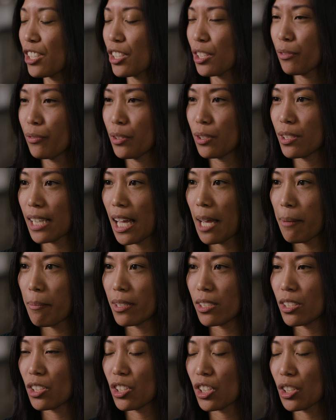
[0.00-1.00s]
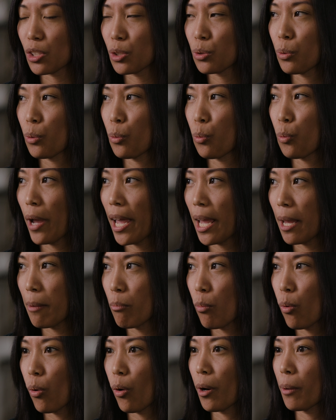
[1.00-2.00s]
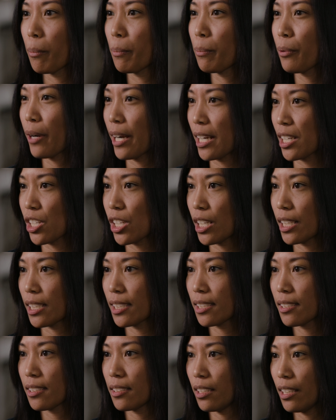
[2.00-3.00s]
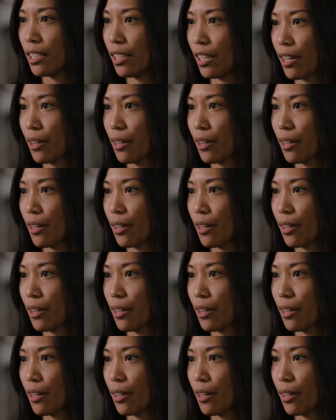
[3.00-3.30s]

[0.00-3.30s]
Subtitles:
just view time as just way more precious, you